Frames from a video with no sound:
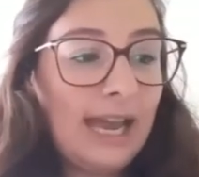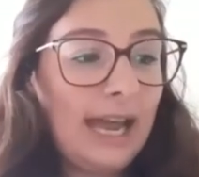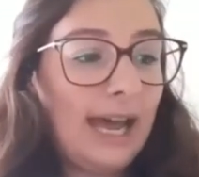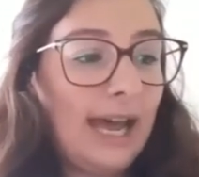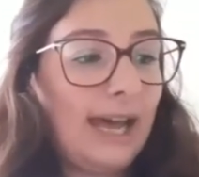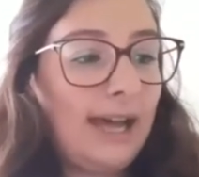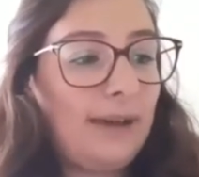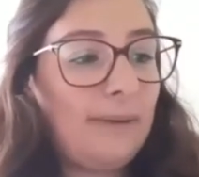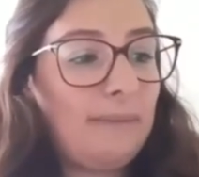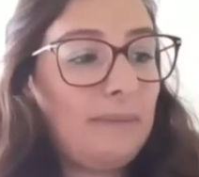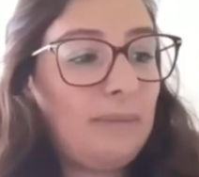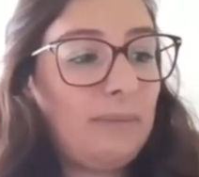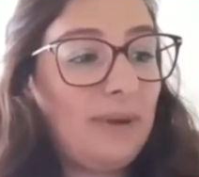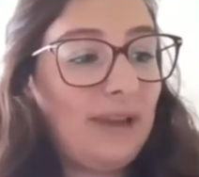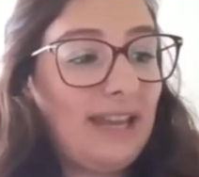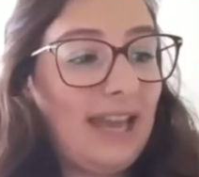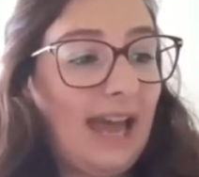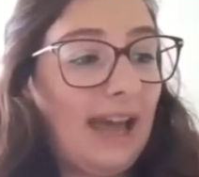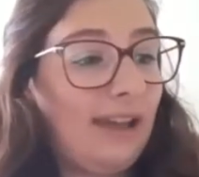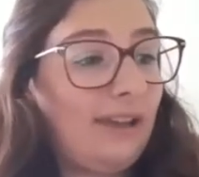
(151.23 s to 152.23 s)
But
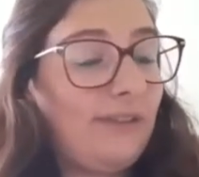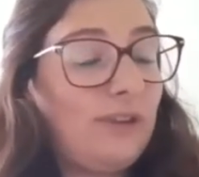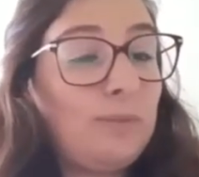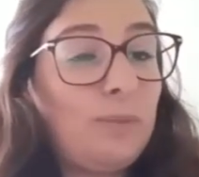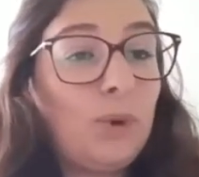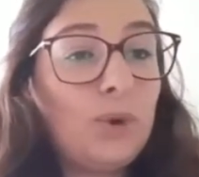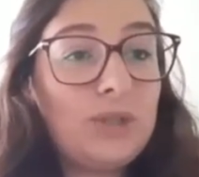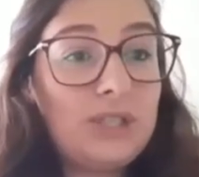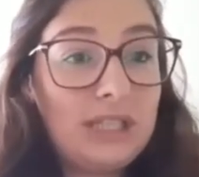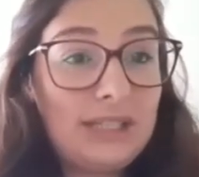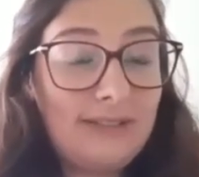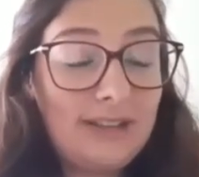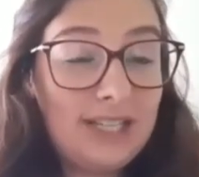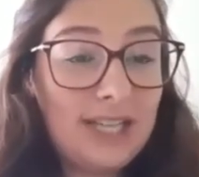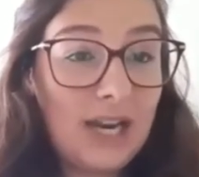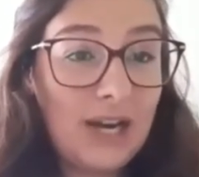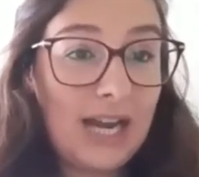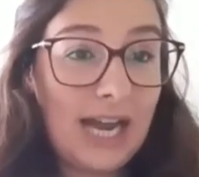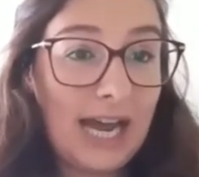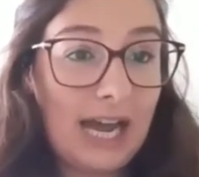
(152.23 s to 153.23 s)
yeah, if you pause this
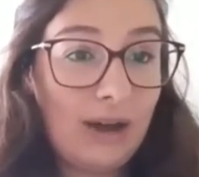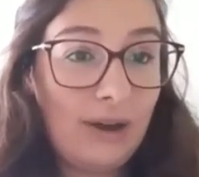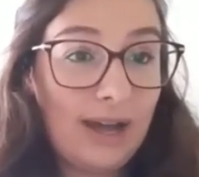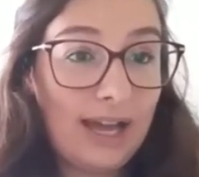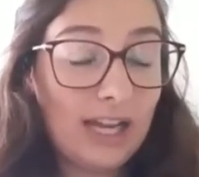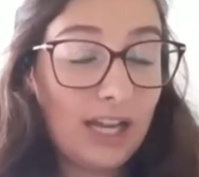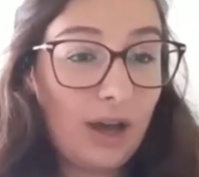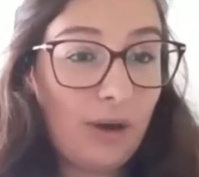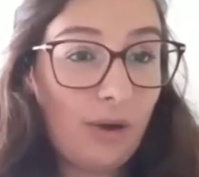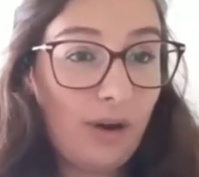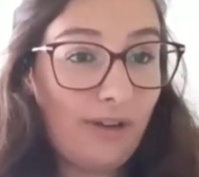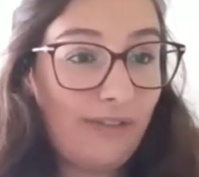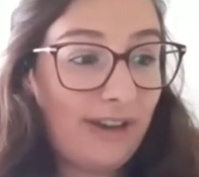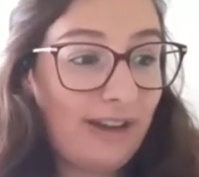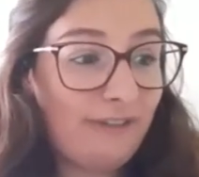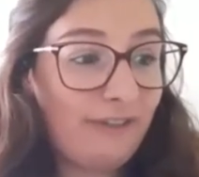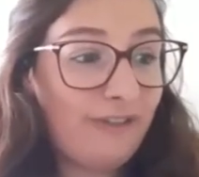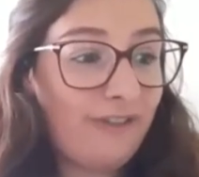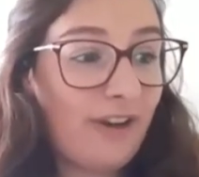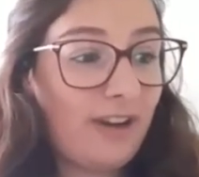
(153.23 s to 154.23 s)
video now and go off
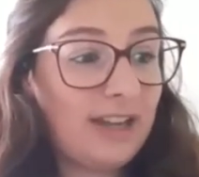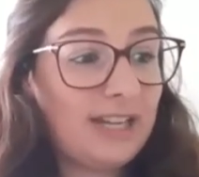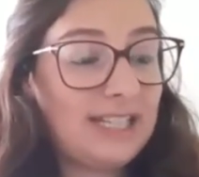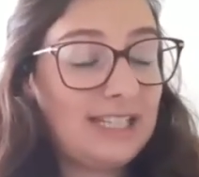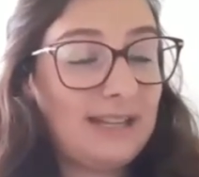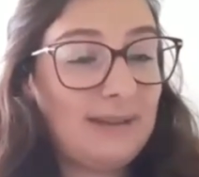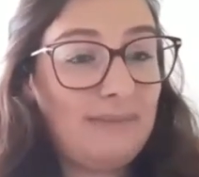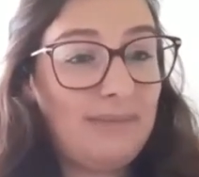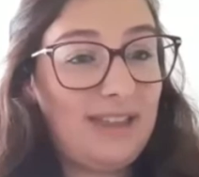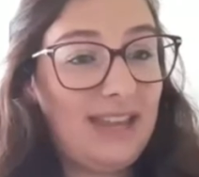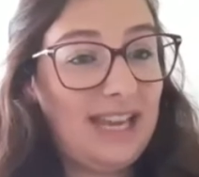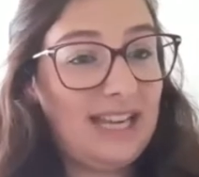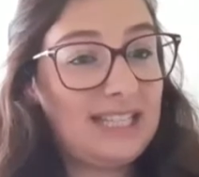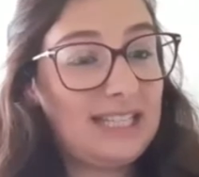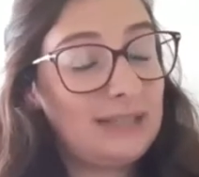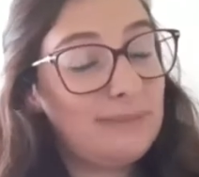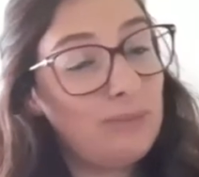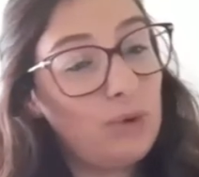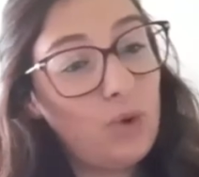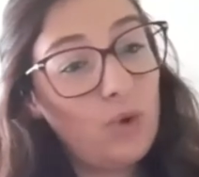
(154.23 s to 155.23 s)
and find something
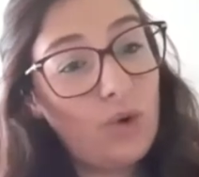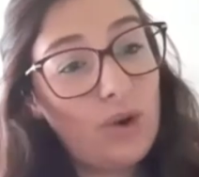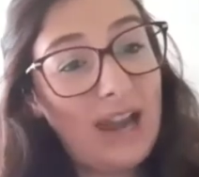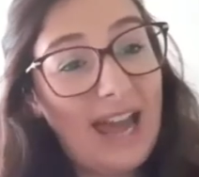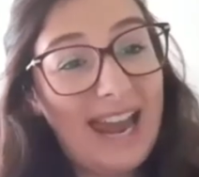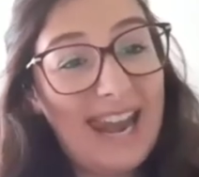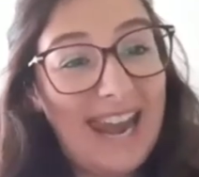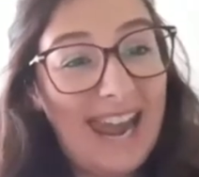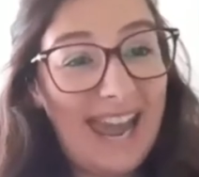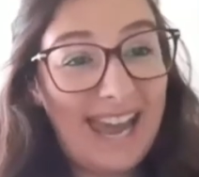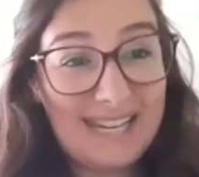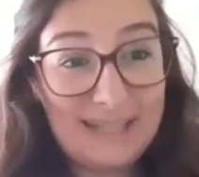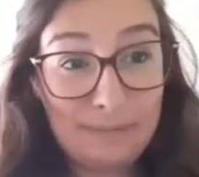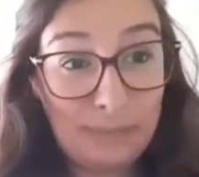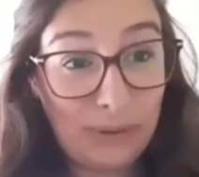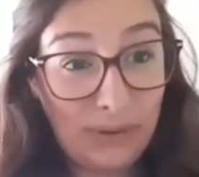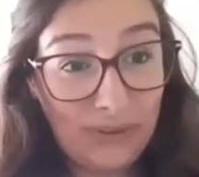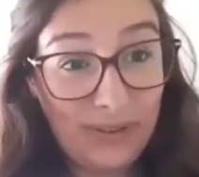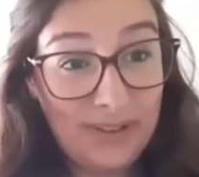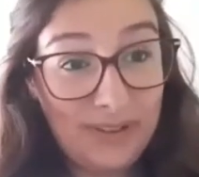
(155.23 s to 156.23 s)
small and
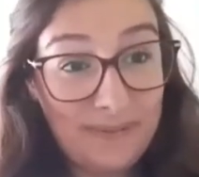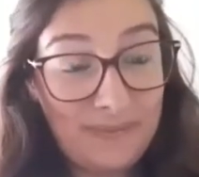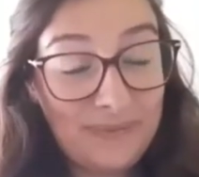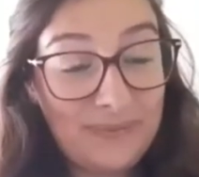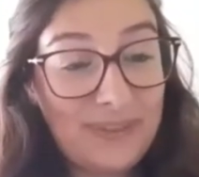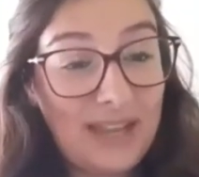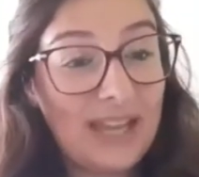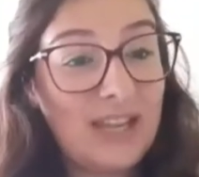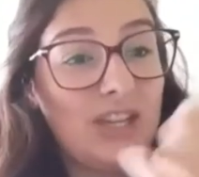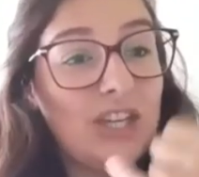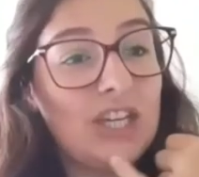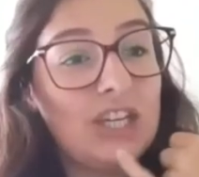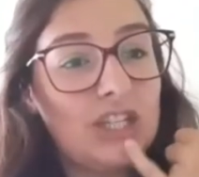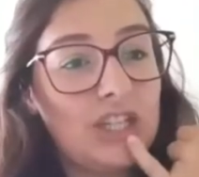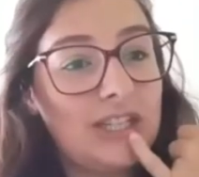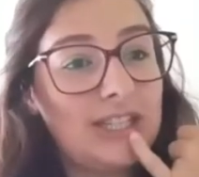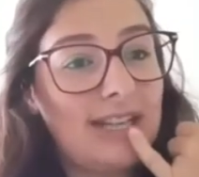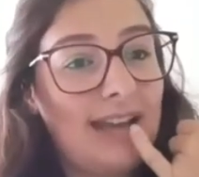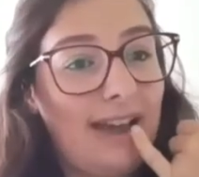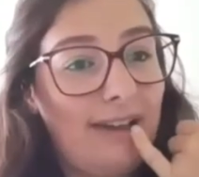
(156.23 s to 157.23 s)
edible that you can
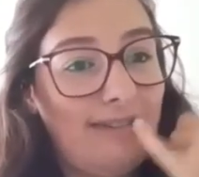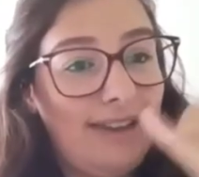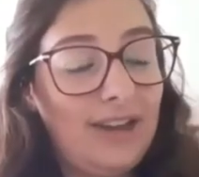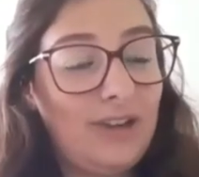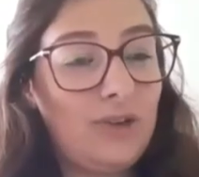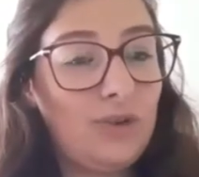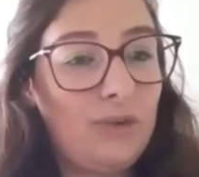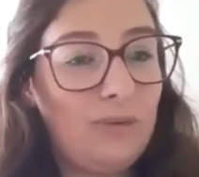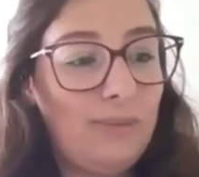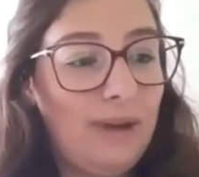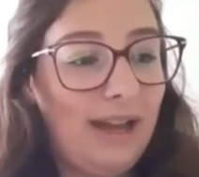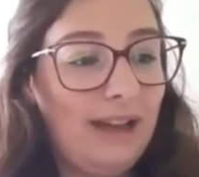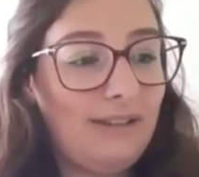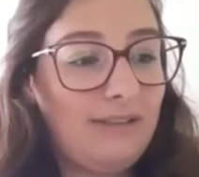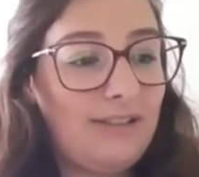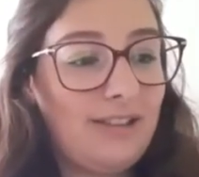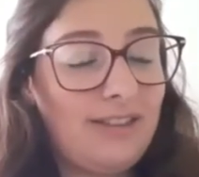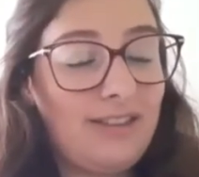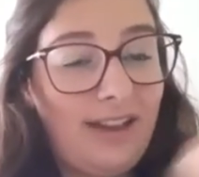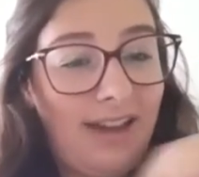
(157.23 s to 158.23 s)
just have in your
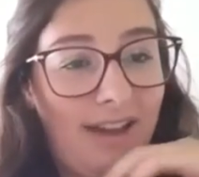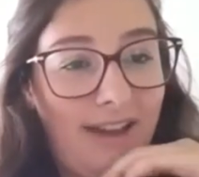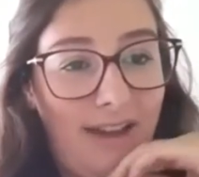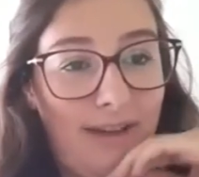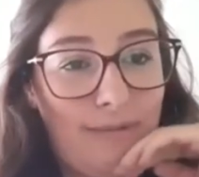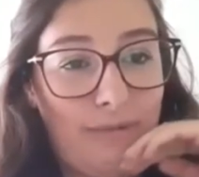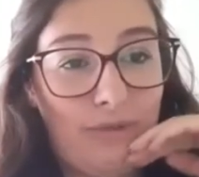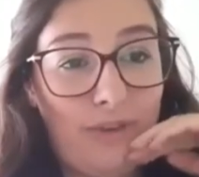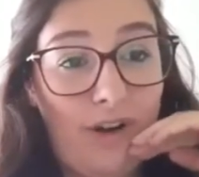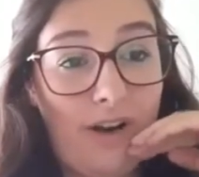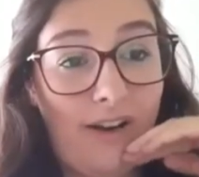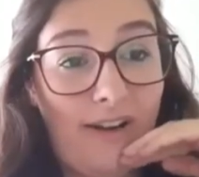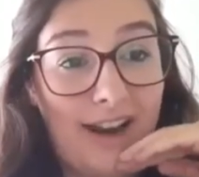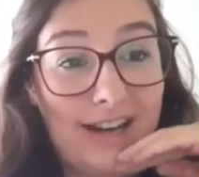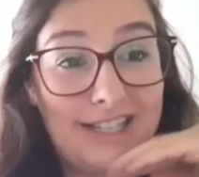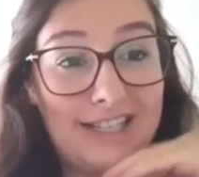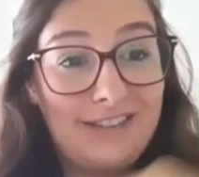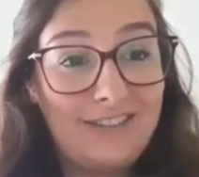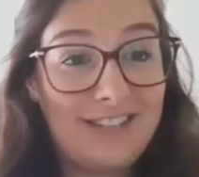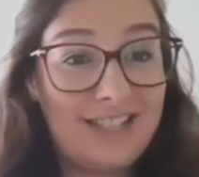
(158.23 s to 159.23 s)
mouth for our
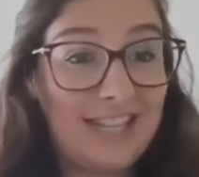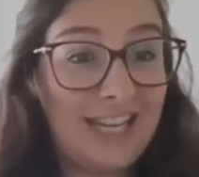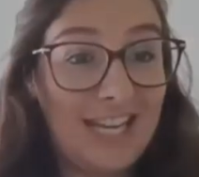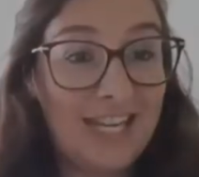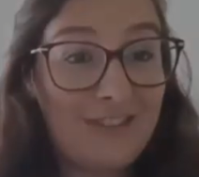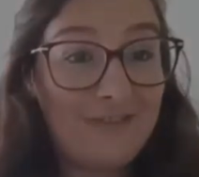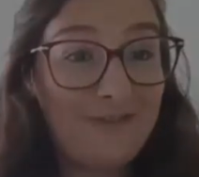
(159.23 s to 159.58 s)
activity.